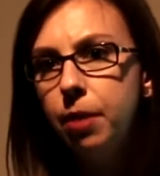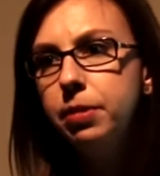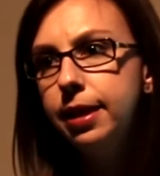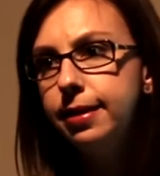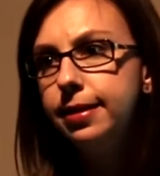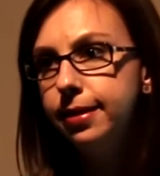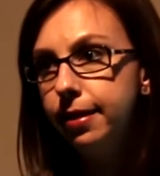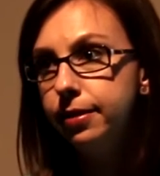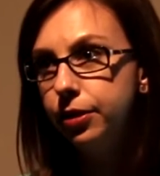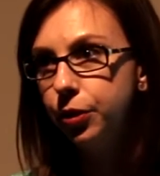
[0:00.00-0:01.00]
kids sent
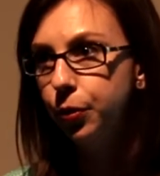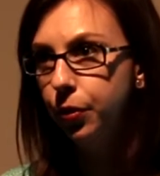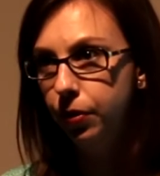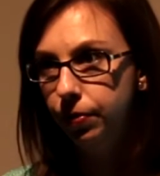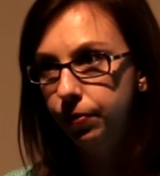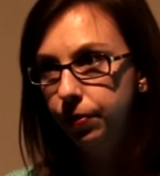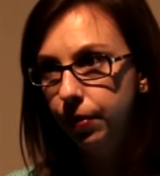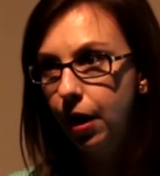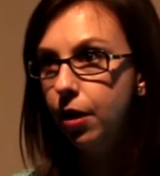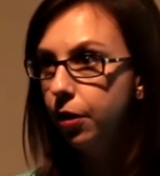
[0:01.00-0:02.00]
to school
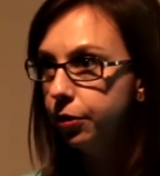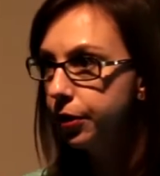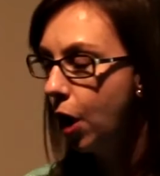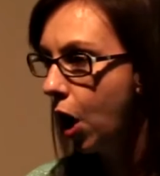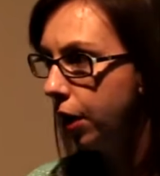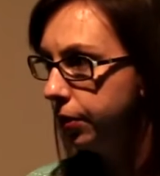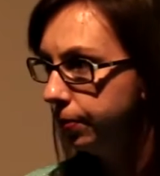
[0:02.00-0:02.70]
and others not?